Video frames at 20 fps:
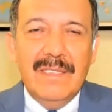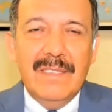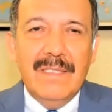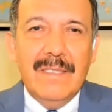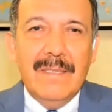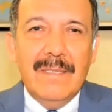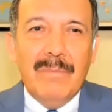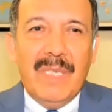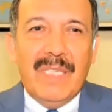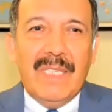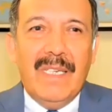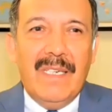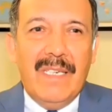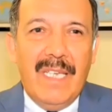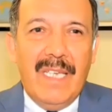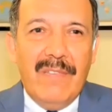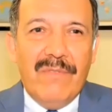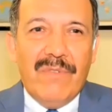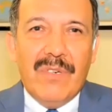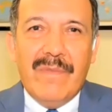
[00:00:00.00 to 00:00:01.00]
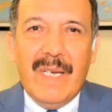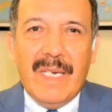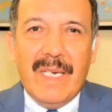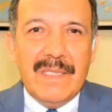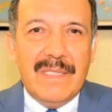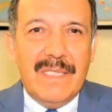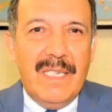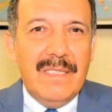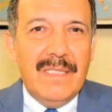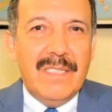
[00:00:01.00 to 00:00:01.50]
but the need for
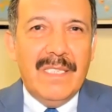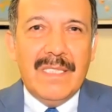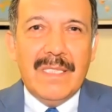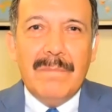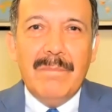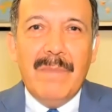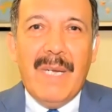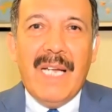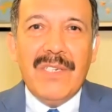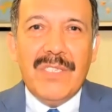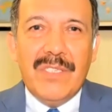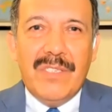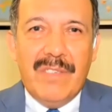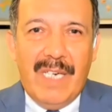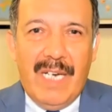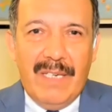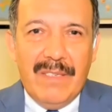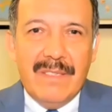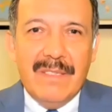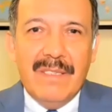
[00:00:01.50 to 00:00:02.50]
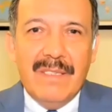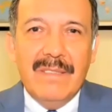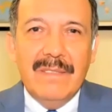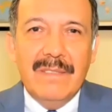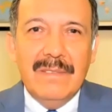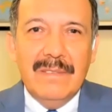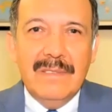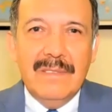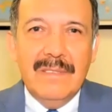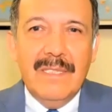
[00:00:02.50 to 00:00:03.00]
vaccines is much greater.
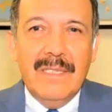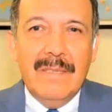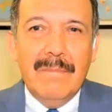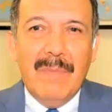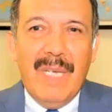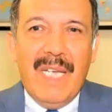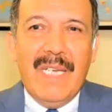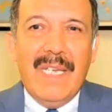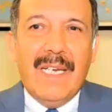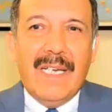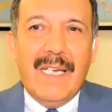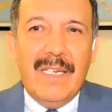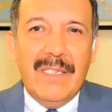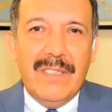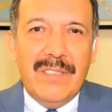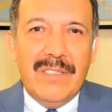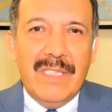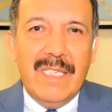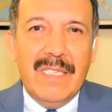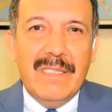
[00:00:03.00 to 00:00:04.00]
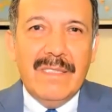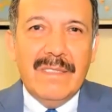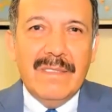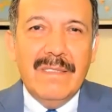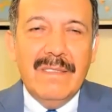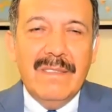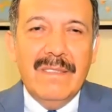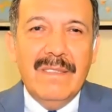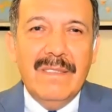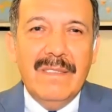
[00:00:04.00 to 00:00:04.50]
Many countries
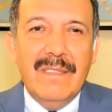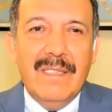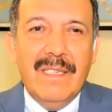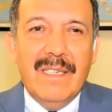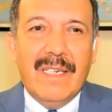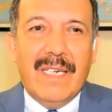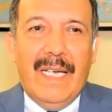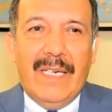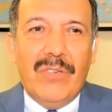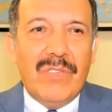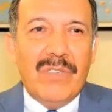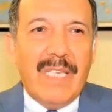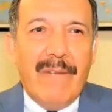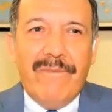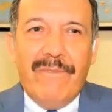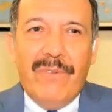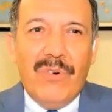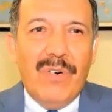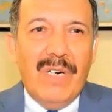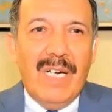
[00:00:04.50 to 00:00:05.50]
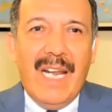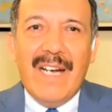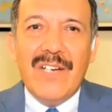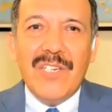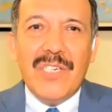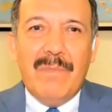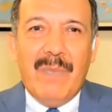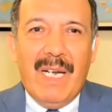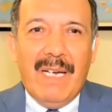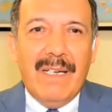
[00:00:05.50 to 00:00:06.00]
cannot afford
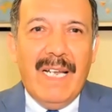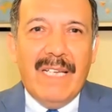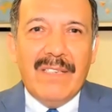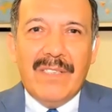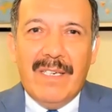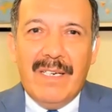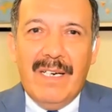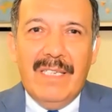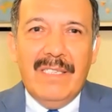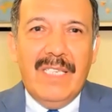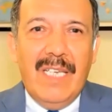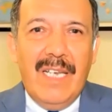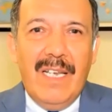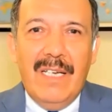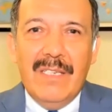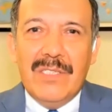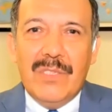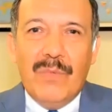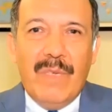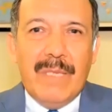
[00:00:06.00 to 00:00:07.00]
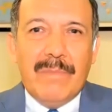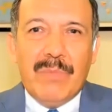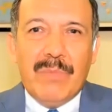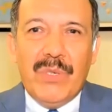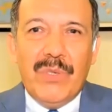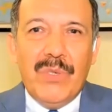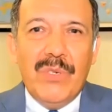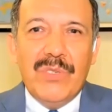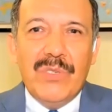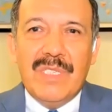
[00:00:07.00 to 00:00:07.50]
large bilateral deals with
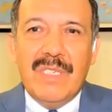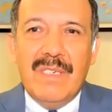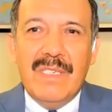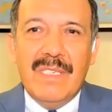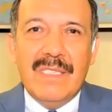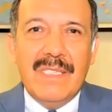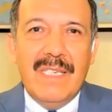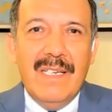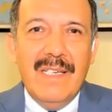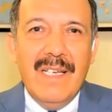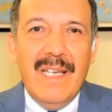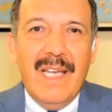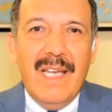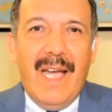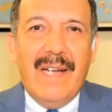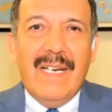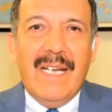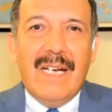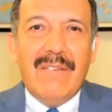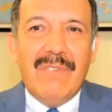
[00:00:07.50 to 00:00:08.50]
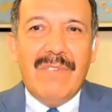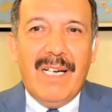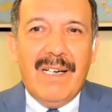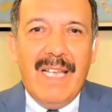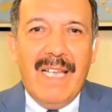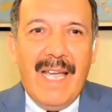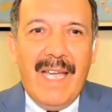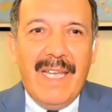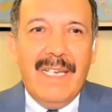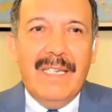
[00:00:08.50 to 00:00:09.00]
producers and are
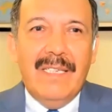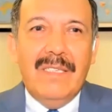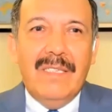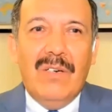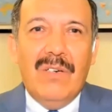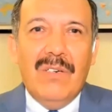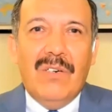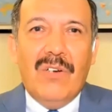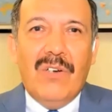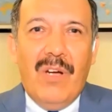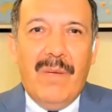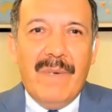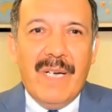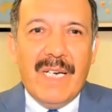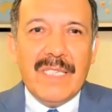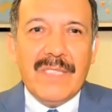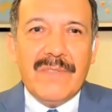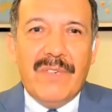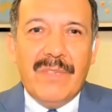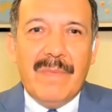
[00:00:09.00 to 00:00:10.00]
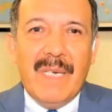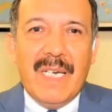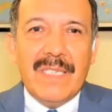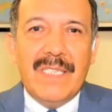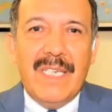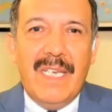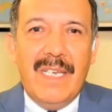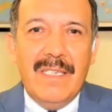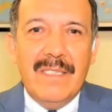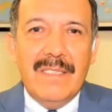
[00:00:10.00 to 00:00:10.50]
relying on COVAX for
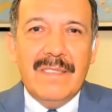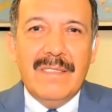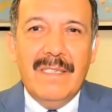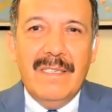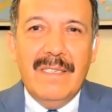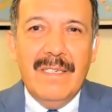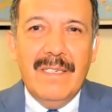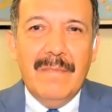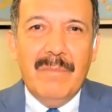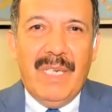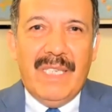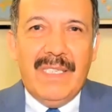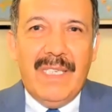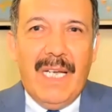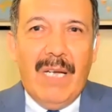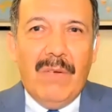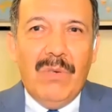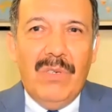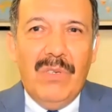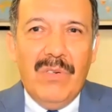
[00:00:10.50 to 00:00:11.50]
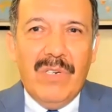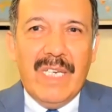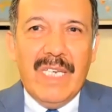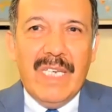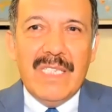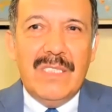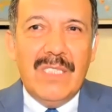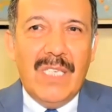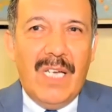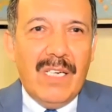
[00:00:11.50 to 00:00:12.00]
vaccines, but the outlook
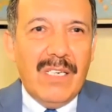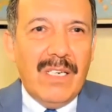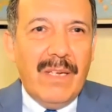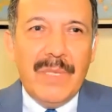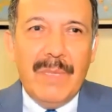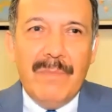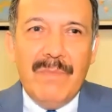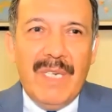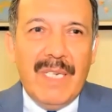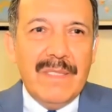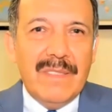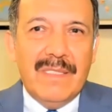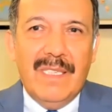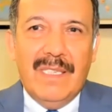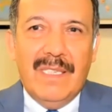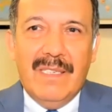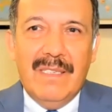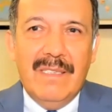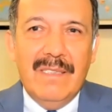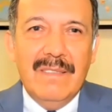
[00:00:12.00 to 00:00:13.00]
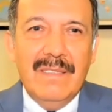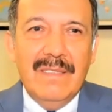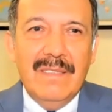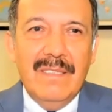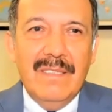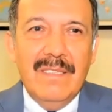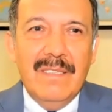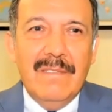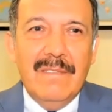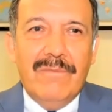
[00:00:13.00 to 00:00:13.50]
is not optimistic
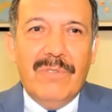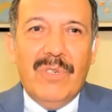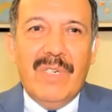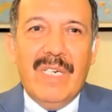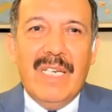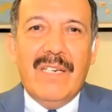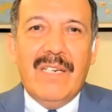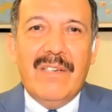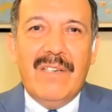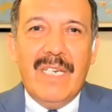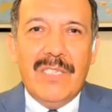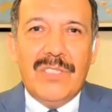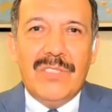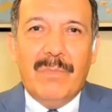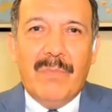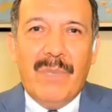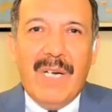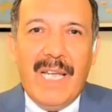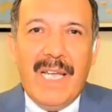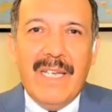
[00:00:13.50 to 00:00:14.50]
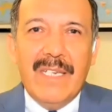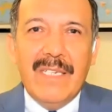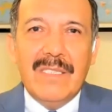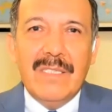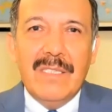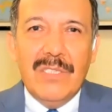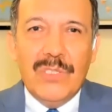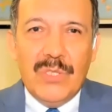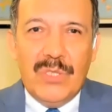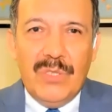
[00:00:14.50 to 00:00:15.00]
for increased
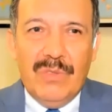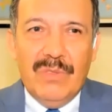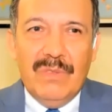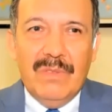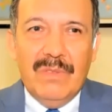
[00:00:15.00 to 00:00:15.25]
supplies soon.